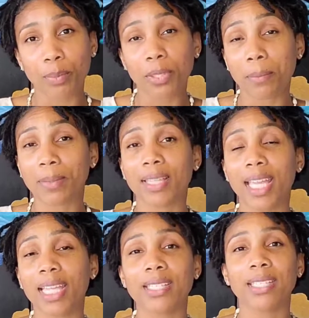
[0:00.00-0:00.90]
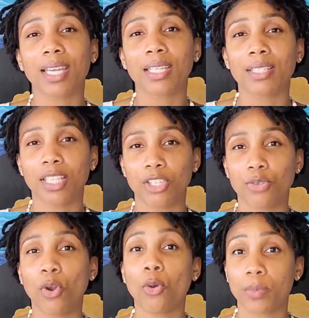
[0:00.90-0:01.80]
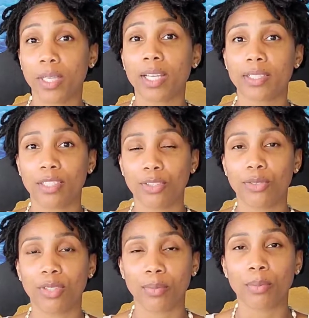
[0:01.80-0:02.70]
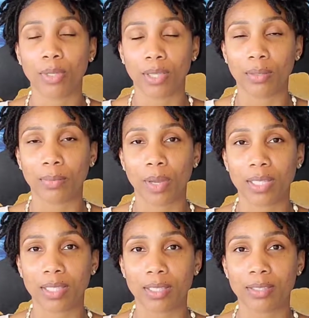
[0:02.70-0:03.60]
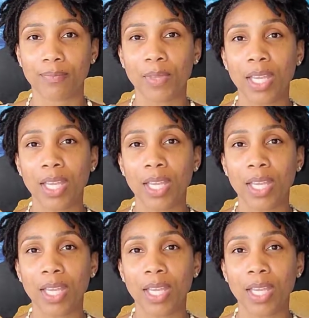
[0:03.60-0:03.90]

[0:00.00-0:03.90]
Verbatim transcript: put a plan together that you hope to execute in the, in the process.